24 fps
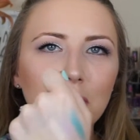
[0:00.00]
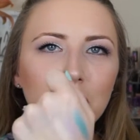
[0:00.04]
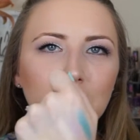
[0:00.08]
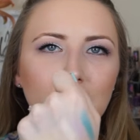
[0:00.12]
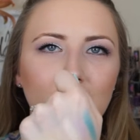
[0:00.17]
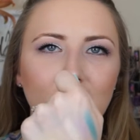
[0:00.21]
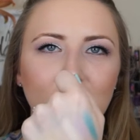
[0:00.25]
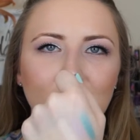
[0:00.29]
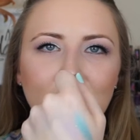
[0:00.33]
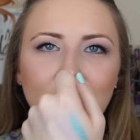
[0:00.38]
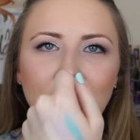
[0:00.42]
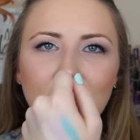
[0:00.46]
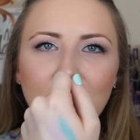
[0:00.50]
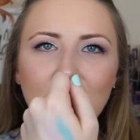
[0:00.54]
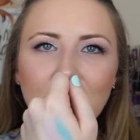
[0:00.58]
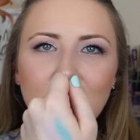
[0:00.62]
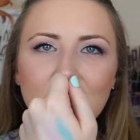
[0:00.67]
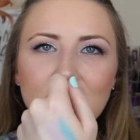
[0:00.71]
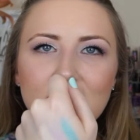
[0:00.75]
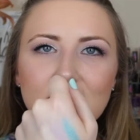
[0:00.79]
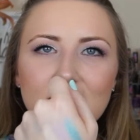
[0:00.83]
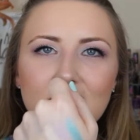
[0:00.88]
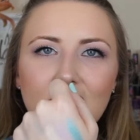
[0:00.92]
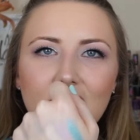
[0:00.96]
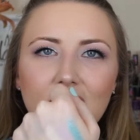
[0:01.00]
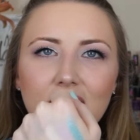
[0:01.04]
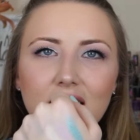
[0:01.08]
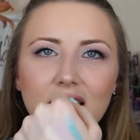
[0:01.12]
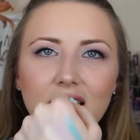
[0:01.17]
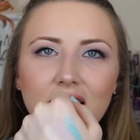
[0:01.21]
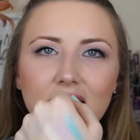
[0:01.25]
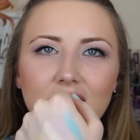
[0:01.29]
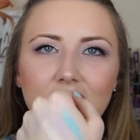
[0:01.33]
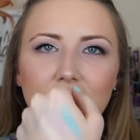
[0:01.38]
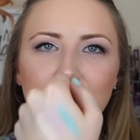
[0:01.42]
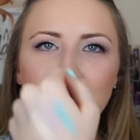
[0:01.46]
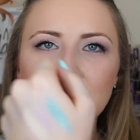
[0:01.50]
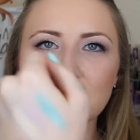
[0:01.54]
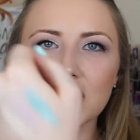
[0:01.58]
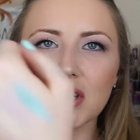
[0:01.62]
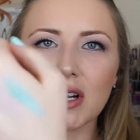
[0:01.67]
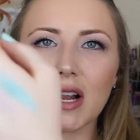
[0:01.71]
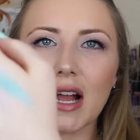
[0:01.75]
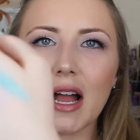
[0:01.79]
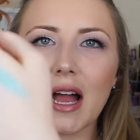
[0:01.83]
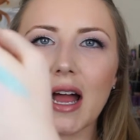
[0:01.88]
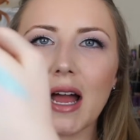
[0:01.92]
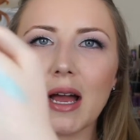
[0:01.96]
But yes, I think those
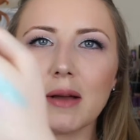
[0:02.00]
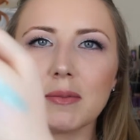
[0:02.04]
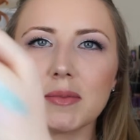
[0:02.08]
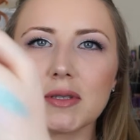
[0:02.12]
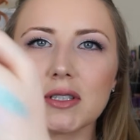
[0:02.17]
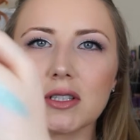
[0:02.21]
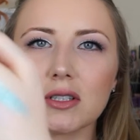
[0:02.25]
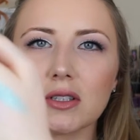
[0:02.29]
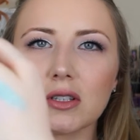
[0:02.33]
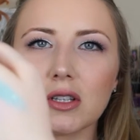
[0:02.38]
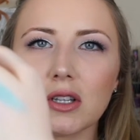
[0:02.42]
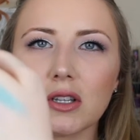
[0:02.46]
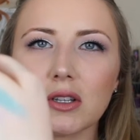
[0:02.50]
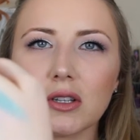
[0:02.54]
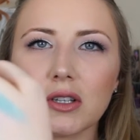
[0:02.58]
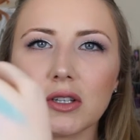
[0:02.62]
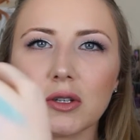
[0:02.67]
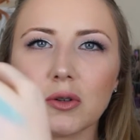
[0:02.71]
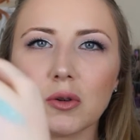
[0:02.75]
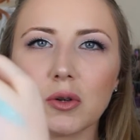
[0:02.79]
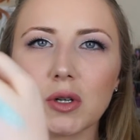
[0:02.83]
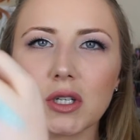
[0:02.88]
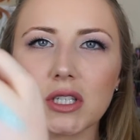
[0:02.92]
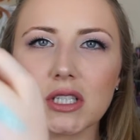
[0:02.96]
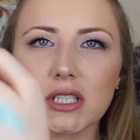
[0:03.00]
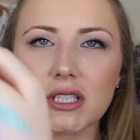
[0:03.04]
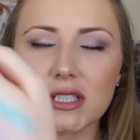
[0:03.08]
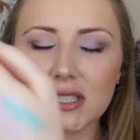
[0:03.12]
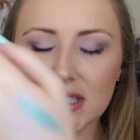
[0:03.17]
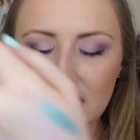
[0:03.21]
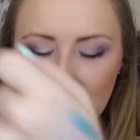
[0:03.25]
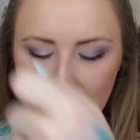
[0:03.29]
are absolutely gorgeous.